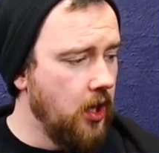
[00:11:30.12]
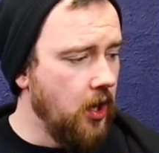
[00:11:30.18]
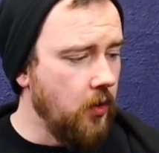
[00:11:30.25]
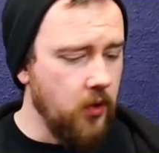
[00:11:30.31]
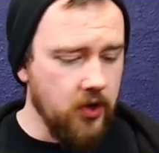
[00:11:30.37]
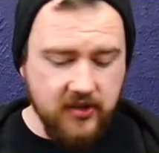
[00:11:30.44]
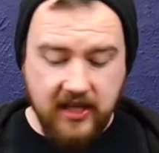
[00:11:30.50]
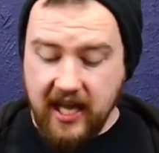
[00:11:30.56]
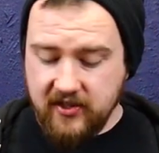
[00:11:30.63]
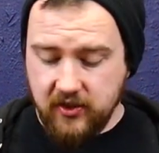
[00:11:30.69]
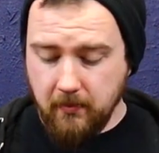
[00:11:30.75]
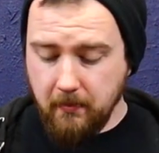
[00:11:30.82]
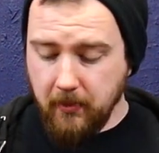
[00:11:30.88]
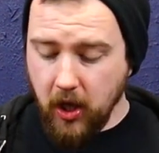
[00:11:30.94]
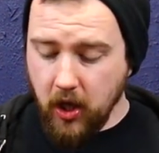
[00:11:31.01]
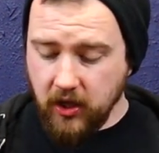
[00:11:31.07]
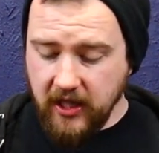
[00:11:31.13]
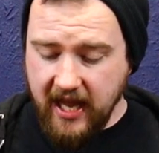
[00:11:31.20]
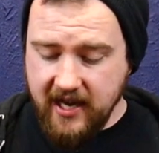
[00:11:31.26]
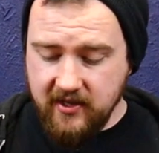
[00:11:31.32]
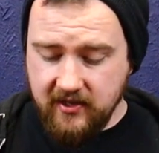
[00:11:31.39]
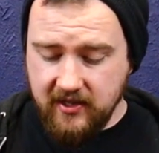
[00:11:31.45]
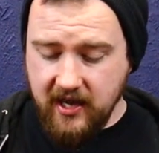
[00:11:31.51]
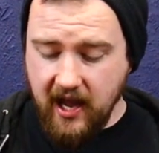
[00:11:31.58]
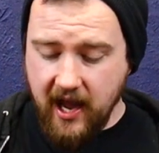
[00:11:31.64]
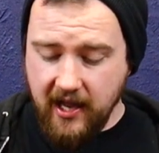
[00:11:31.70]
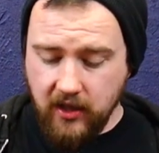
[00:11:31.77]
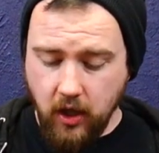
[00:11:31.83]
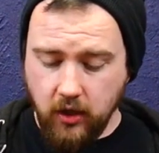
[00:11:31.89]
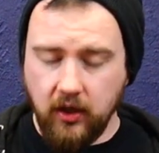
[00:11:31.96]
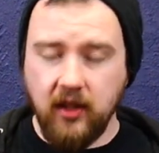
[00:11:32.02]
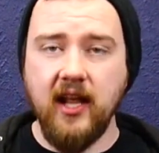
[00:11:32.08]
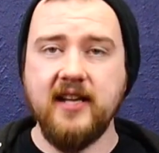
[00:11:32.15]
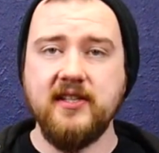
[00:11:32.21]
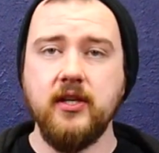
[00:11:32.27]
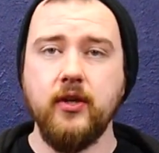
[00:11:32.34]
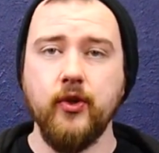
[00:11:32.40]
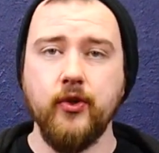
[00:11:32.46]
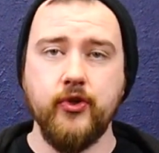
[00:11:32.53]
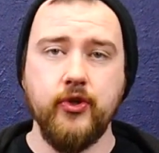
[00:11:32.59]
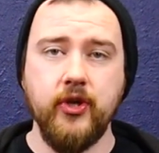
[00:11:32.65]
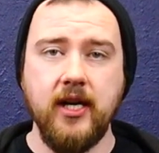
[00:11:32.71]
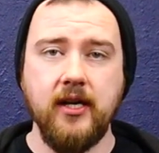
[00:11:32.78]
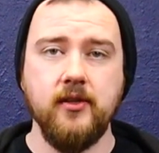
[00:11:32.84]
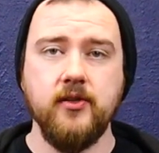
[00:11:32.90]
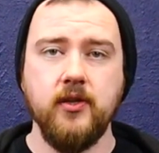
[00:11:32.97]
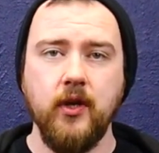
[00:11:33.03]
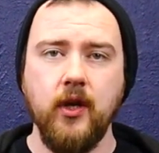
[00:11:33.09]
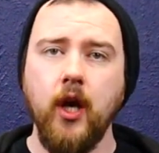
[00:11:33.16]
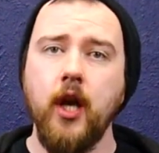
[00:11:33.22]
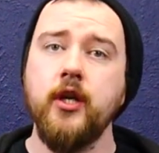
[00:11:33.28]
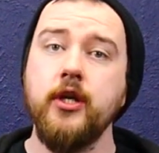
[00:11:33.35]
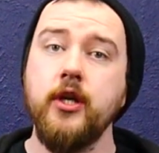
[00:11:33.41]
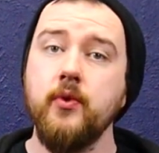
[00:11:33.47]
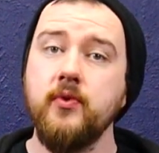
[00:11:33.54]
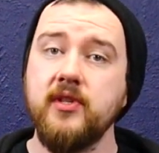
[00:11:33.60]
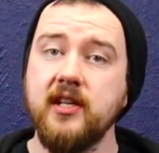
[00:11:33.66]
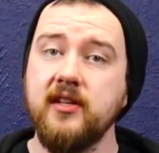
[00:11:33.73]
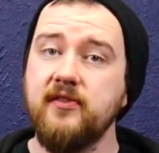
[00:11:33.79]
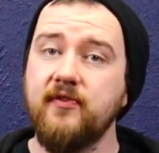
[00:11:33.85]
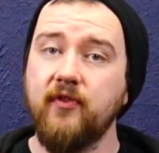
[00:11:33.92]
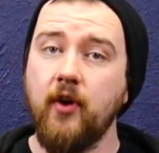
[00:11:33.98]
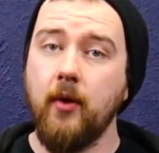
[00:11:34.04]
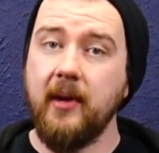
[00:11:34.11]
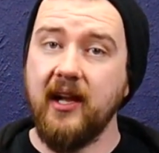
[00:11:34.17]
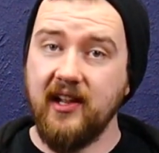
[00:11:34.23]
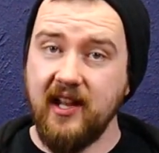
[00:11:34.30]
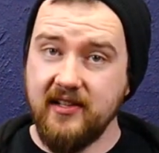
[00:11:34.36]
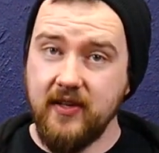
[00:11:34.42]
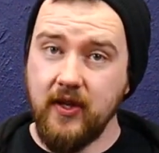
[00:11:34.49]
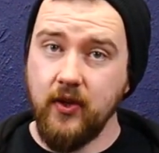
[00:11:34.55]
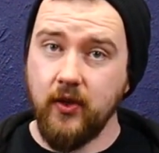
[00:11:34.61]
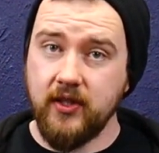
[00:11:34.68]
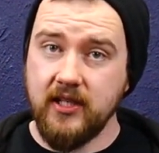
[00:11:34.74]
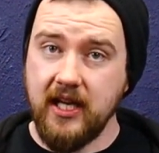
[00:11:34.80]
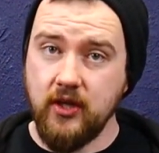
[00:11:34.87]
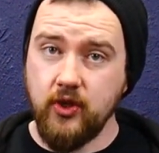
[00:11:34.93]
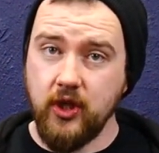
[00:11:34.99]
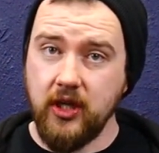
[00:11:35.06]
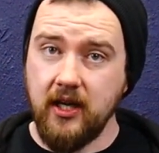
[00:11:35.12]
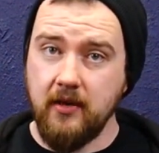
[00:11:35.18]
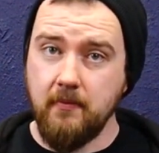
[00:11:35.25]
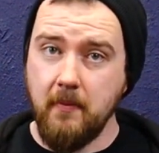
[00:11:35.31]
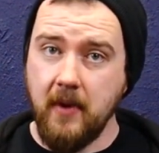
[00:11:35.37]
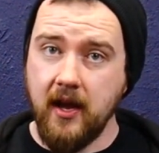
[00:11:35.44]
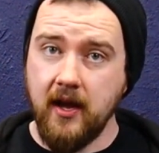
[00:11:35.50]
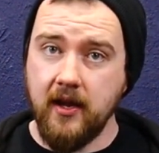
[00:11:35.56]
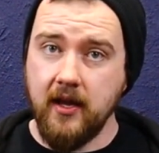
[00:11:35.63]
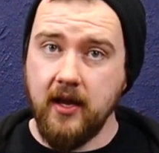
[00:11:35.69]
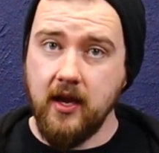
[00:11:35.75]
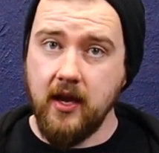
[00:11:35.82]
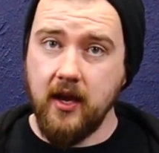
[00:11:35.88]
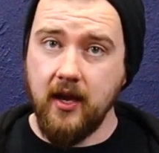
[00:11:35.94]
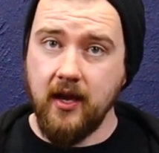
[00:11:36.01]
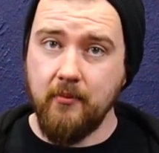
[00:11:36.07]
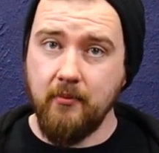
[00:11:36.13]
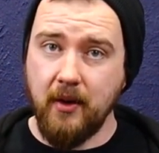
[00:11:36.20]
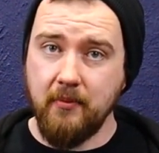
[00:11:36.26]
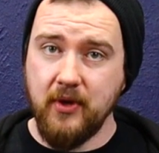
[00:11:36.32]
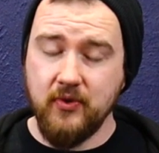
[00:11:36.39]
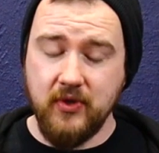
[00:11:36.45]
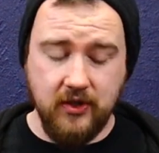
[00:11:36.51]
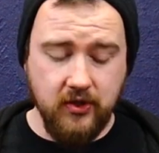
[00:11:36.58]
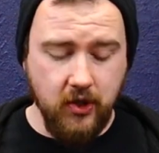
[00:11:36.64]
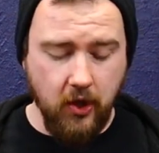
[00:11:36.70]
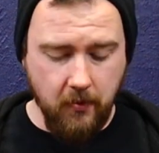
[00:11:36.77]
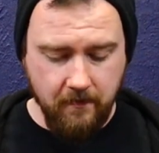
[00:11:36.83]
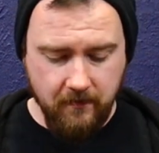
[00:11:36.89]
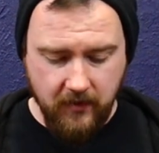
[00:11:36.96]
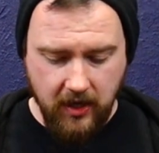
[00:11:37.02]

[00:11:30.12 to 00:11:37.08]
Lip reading: was get some ball end nylon classical strings and use this for my classical teaching in my music school.